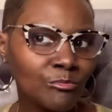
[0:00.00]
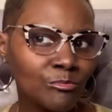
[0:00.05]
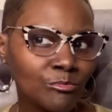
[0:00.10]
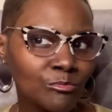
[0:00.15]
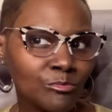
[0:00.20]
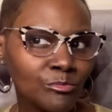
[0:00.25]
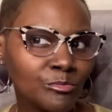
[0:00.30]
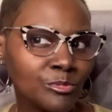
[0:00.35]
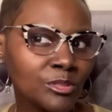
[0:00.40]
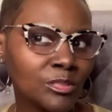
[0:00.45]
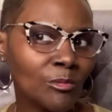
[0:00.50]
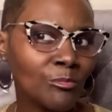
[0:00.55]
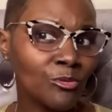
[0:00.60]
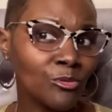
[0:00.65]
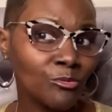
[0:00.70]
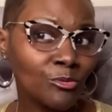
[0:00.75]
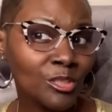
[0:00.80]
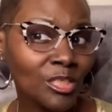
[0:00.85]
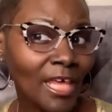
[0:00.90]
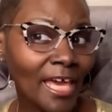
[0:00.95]
some of the
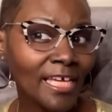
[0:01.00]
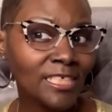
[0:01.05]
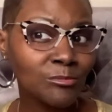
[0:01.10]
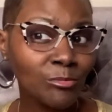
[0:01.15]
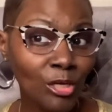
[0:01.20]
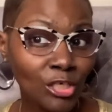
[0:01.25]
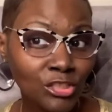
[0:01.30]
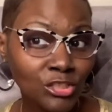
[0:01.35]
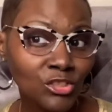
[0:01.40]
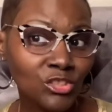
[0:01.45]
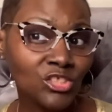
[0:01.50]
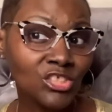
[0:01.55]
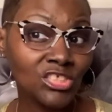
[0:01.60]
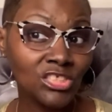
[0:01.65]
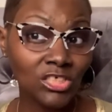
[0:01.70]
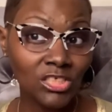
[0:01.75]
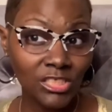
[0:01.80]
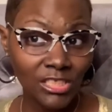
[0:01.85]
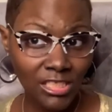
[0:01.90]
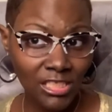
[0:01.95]
relaxed parts are
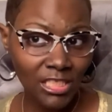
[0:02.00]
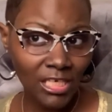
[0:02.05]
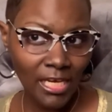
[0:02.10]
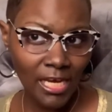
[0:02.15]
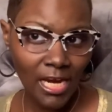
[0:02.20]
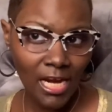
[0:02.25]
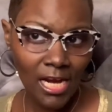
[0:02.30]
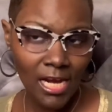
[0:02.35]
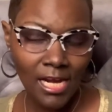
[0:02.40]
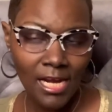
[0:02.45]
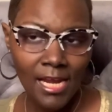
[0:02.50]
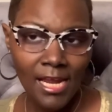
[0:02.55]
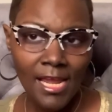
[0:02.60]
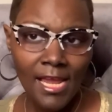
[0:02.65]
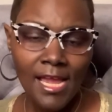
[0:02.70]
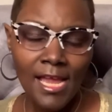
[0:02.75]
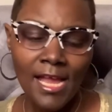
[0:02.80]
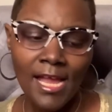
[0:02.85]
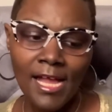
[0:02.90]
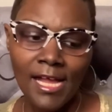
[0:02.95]
still in there.
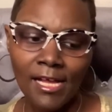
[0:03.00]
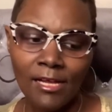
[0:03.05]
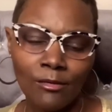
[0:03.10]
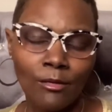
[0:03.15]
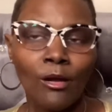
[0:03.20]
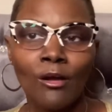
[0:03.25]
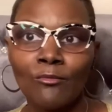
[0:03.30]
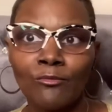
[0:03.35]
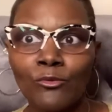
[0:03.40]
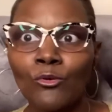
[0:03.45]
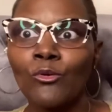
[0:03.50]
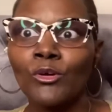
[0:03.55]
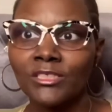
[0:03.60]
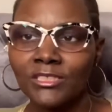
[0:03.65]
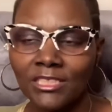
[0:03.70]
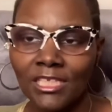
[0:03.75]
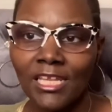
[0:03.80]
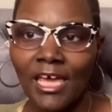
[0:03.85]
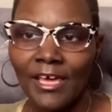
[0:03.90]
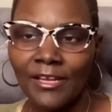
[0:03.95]
Uh, of course, a
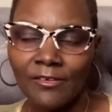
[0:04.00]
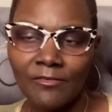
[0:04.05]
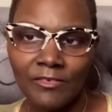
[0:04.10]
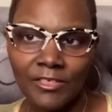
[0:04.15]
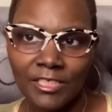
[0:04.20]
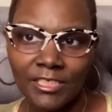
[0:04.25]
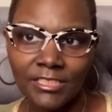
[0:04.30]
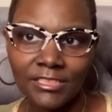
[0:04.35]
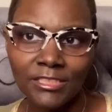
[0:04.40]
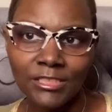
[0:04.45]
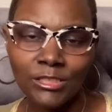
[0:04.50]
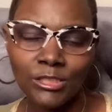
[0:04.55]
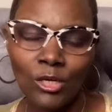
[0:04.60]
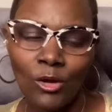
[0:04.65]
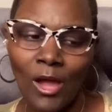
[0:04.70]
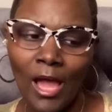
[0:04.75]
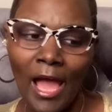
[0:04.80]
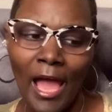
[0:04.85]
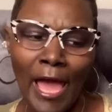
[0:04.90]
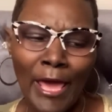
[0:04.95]
lot of it is. So
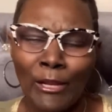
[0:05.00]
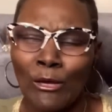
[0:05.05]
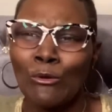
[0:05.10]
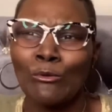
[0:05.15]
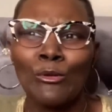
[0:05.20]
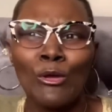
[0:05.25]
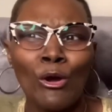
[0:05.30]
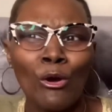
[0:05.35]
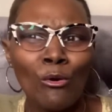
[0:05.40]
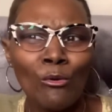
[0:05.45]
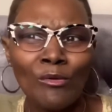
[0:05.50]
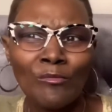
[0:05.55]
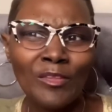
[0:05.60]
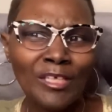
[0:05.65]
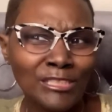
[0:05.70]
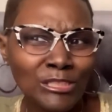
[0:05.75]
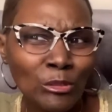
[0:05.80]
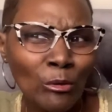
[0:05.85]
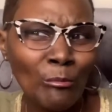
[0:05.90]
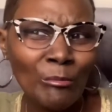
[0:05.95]
I don't know if that's
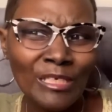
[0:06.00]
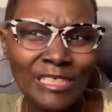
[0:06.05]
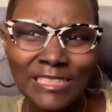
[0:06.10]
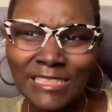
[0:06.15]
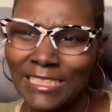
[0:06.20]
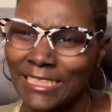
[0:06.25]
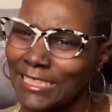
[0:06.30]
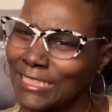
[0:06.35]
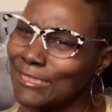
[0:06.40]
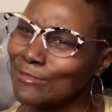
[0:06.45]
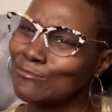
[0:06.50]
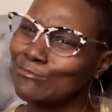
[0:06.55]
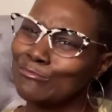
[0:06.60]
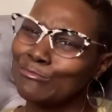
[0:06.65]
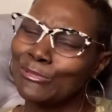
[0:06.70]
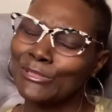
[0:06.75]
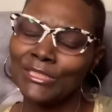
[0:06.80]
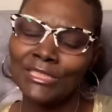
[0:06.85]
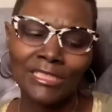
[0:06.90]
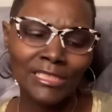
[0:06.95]
gonna mess it up
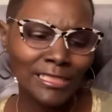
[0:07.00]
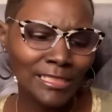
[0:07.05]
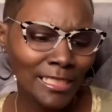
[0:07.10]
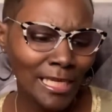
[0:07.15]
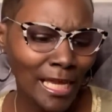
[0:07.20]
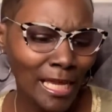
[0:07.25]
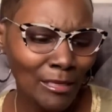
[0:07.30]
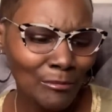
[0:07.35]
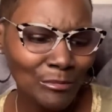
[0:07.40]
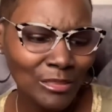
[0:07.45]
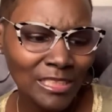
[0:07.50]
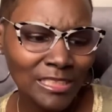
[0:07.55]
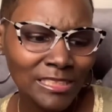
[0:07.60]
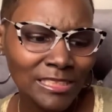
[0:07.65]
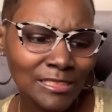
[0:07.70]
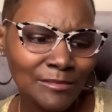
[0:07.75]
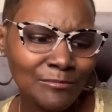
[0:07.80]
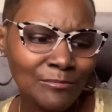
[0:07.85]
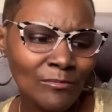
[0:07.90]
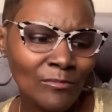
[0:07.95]
put it in the comments.
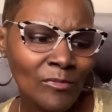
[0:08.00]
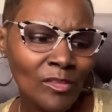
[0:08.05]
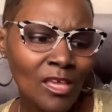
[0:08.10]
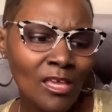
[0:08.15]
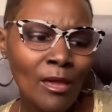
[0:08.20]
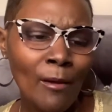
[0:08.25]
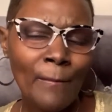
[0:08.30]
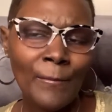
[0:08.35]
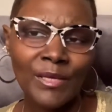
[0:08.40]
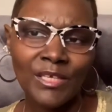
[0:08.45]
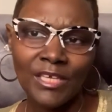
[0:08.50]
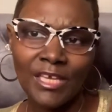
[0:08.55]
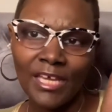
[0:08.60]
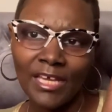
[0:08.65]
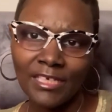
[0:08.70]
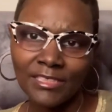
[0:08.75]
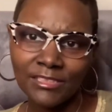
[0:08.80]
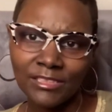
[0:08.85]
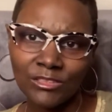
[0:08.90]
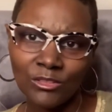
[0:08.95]
But yeah,
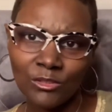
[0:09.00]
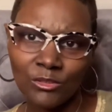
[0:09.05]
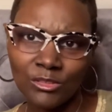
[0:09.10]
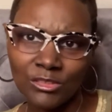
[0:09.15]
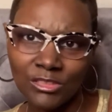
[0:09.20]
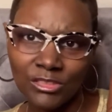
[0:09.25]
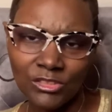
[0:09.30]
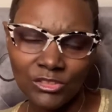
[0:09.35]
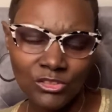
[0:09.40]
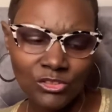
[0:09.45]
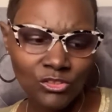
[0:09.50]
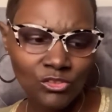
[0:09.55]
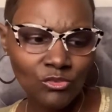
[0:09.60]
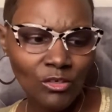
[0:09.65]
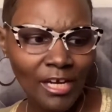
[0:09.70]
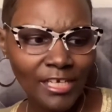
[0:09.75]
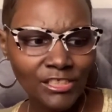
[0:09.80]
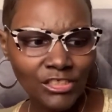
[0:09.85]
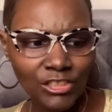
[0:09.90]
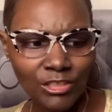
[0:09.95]
so this is the
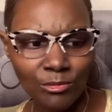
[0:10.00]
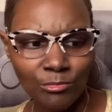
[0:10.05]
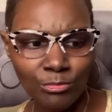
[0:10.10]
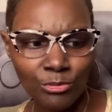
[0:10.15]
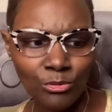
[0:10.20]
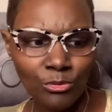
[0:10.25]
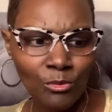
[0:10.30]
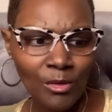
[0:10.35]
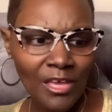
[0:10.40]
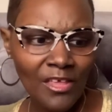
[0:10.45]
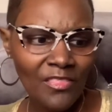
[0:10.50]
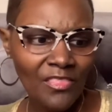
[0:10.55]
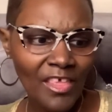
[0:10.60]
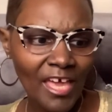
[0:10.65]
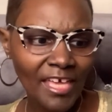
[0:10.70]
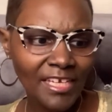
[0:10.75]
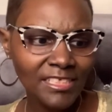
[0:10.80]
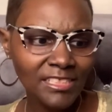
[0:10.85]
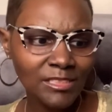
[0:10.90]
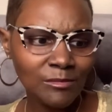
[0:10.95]
dry shampoo. And
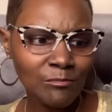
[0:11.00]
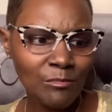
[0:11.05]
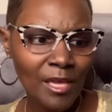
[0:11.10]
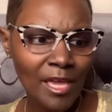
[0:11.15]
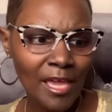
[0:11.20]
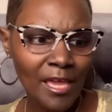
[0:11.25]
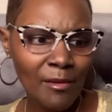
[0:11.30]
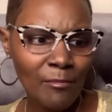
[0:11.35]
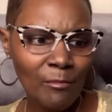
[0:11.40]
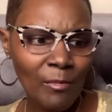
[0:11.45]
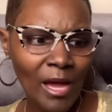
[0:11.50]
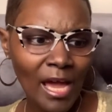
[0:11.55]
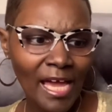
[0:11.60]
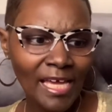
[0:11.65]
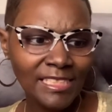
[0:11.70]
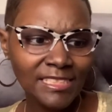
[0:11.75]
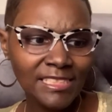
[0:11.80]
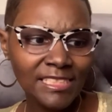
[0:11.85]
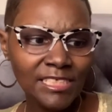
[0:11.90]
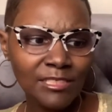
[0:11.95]
that is made by
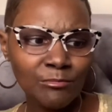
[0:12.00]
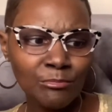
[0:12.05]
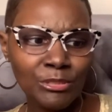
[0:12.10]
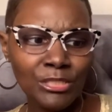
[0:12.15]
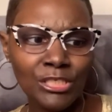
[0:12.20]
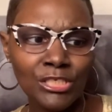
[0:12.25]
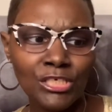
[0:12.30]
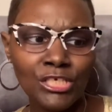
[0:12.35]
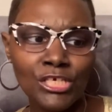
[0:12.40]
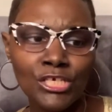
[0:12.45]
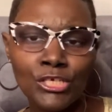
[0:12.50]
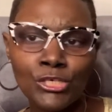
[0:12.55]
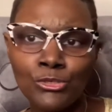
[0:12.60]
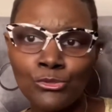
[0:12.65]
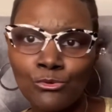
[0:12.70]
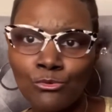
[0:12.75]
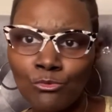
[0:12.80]
dpHUE.